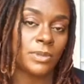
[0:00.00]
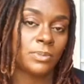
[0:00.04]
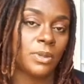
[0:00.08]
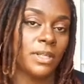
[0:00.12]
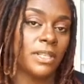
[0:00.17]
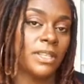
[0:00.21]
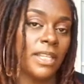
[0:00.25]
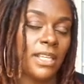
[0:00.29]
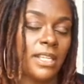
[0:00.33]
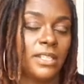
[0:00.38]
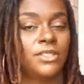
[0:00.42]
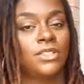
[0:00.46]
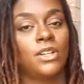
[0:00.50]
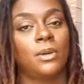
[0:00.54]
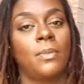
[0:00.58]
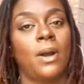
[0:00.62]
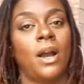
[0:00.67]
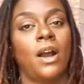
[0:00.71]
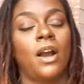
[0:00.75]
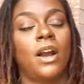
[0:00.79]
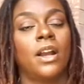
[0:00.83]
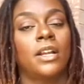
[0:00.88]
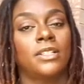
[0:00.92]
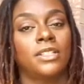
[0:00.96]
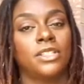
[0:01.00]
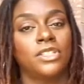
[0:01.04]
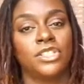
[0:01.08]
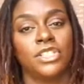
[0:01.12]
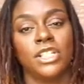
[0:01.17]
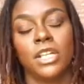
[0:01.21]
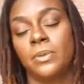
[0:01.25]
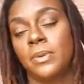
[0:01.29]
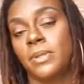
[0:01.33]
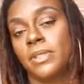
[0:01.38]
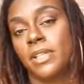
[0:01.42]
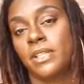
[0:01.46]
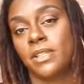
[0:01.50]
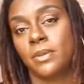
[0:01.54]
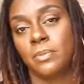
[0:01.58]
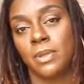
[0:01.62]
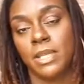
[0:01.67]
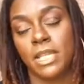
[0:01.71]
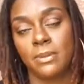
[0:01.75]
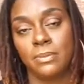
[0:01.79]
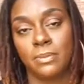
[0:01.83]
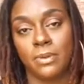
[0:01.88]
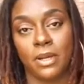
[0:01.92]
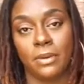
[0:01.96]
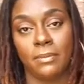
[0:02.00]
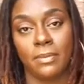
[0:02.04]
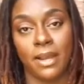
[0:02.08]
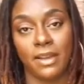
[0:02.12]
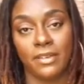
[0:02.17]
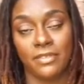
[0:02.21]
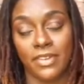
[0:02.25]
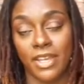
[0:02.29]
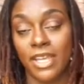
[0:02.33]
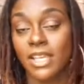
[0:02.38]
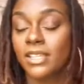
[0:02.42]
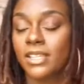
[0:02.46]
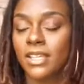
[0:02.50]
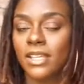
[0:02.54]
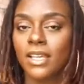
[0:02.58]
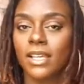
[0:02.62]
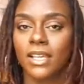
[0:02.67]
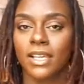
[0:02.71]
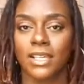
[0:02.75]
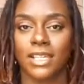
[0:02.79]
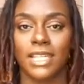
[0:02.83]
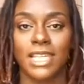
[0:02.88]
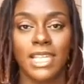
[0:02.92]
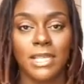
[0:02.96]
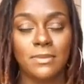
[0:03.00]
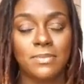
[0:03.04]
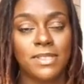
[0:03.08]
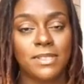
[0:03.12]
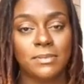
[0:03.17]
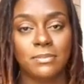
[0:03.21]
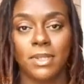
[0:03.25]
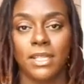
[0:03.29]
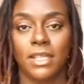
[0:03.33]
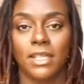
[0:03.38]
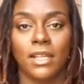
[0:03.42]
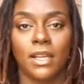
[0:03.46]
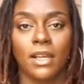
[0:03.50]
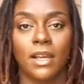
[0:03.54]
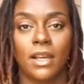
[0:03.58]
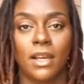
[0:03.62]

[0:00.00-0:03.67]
put things on my heart to share with other people, and my faith keeps me.